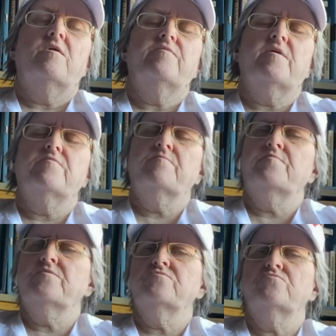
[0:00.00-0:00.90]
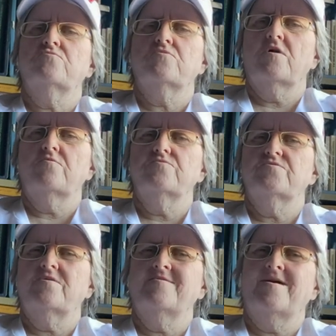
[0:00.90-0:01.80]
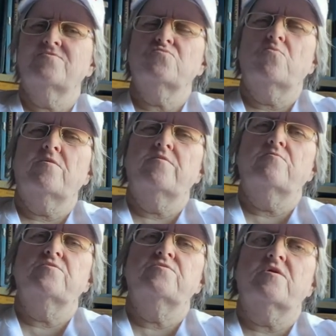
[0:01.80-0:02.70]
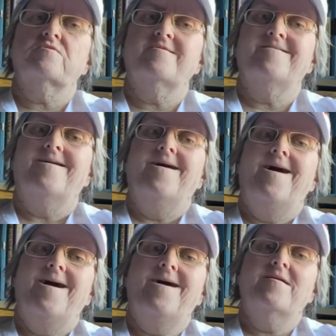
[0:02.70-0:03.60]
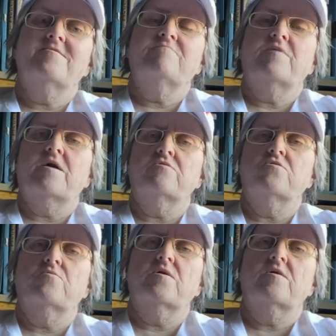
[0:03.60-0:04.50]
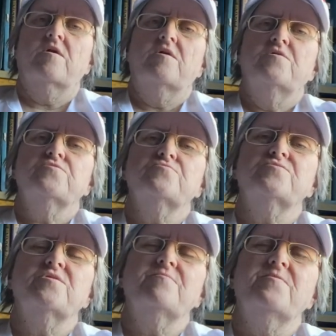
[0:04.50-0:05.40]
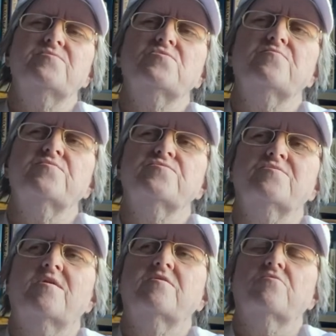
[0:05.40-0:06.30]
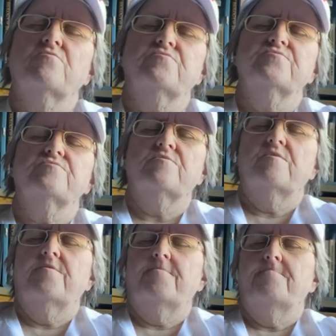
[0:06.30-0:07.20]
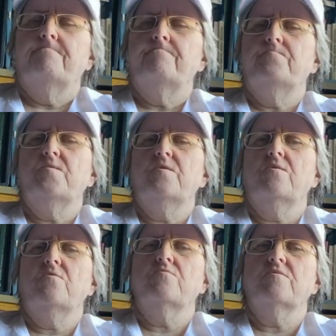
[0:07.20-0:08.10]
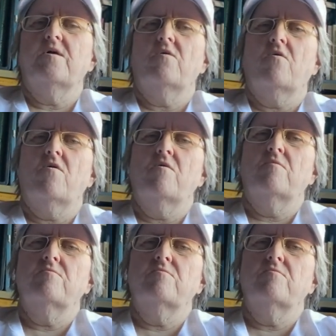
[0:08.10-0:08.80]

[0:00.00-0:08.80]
of having been too close, and that's why they're rejecting and devaluing. So see, these are the cycles, that are